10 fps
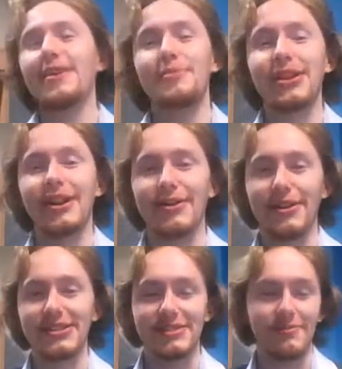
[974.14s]
but yeah,
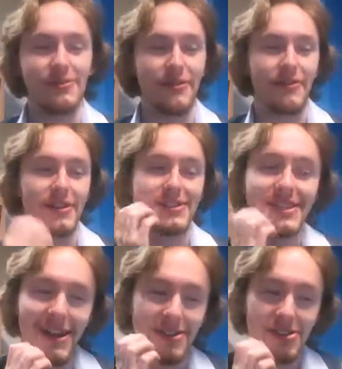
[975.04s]
that's my friends
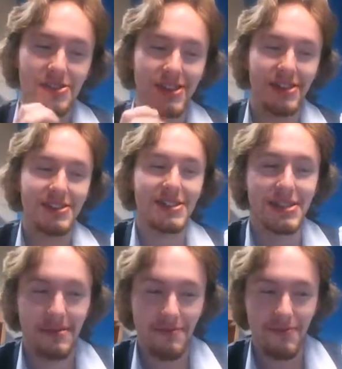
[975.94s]
Dan
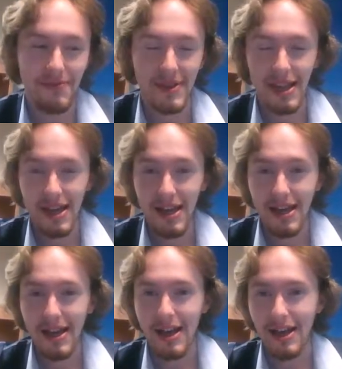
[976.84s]
Denise.
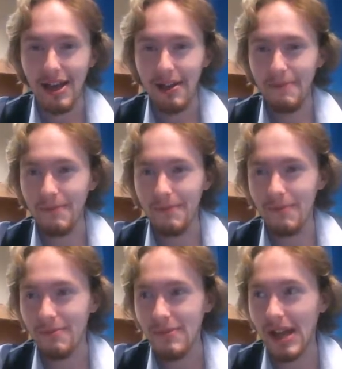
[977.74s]
Uh,
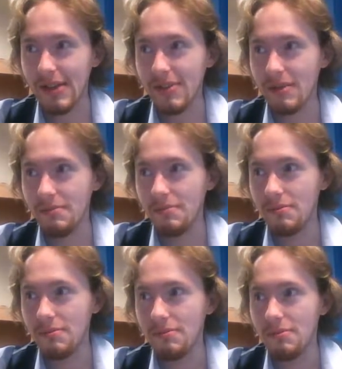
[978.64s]
met them.
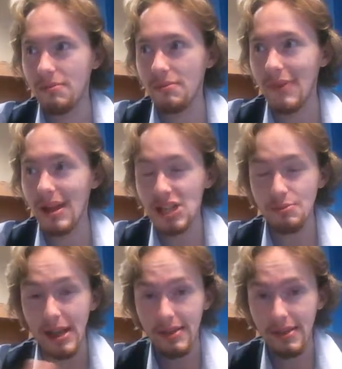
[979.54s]
I actually
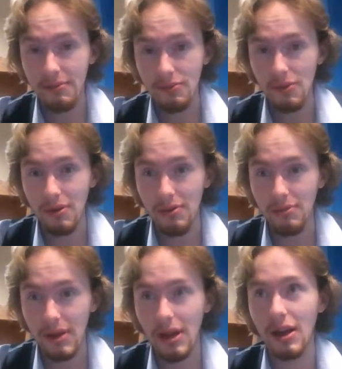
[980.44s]
met
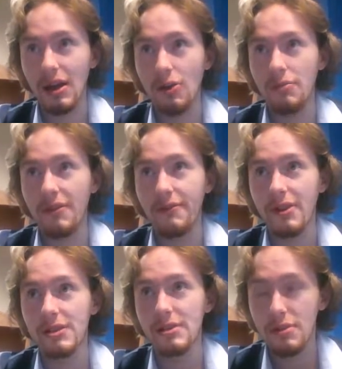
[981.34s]
uh, all my
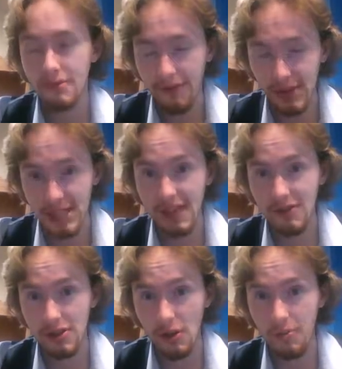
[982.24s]
friends, the friends I have
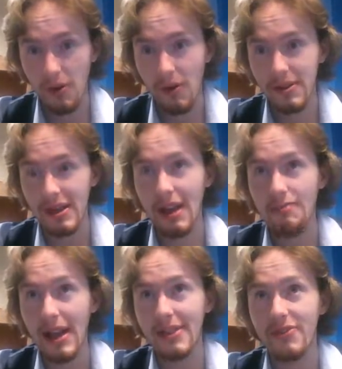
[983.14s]
in Newport, I
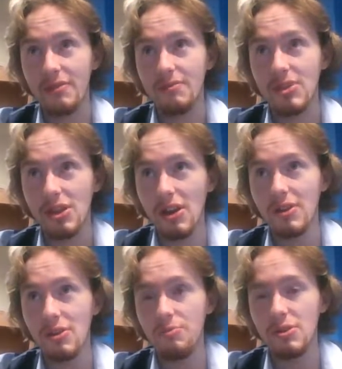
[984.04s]
met them here
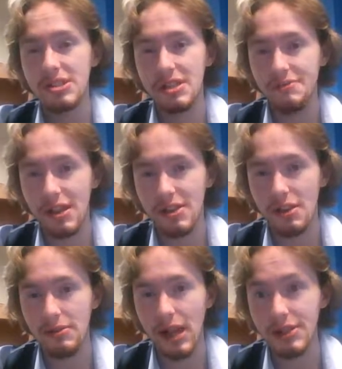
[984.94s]
in Newport City
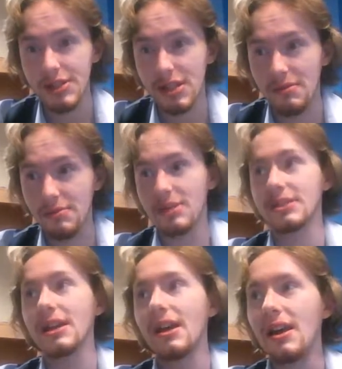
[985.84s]
Radio last year
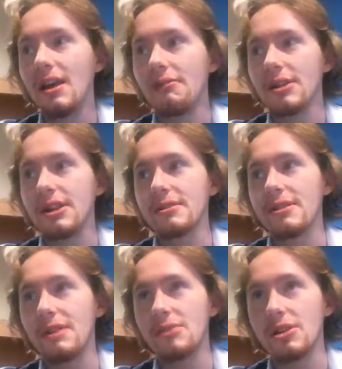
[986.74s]
because when I
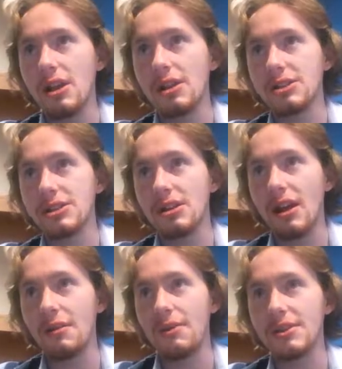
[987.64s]
came here last year,
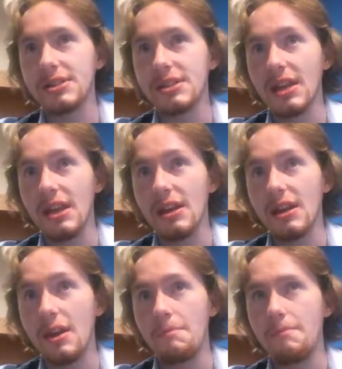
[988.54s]
I was a
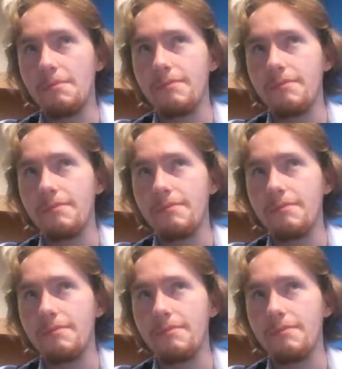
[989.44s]
um,